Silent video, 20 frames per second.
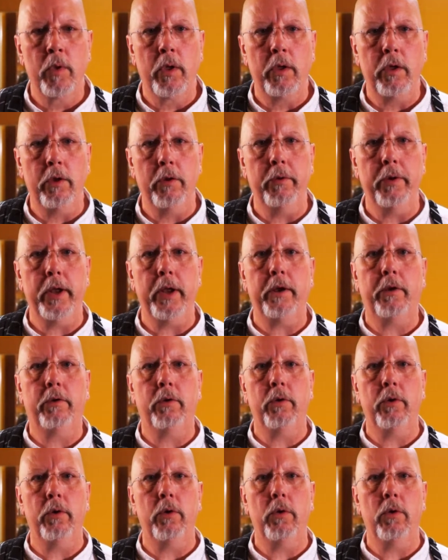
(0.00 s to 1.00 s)
you need
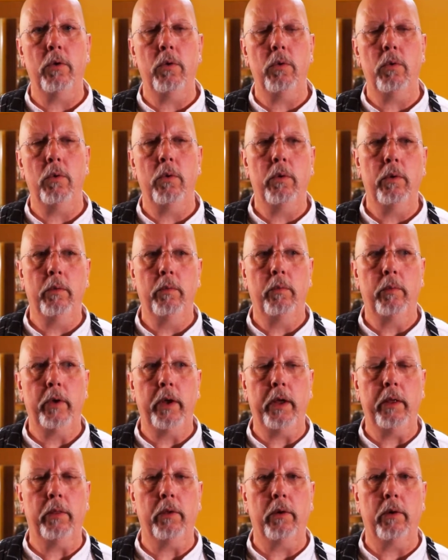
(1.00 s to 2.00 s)
to
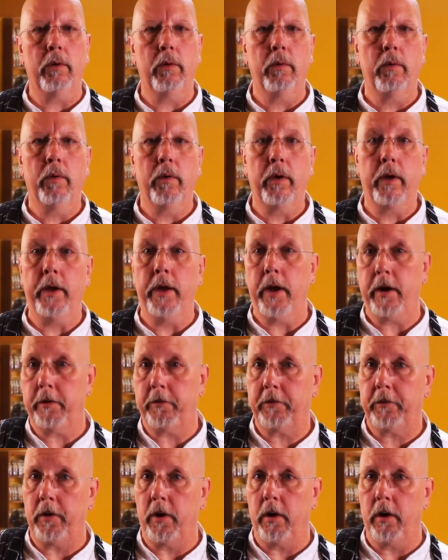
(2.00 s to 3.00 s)
either get a
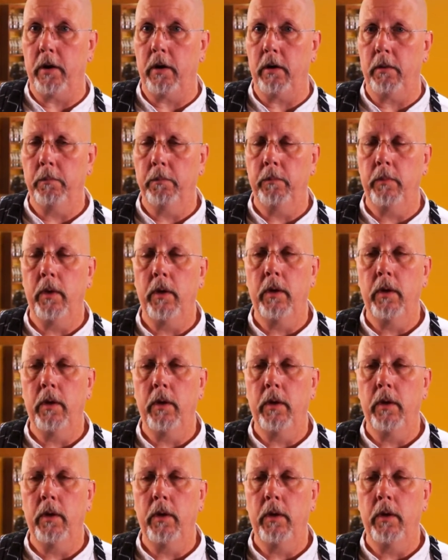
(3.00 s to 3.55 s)
starter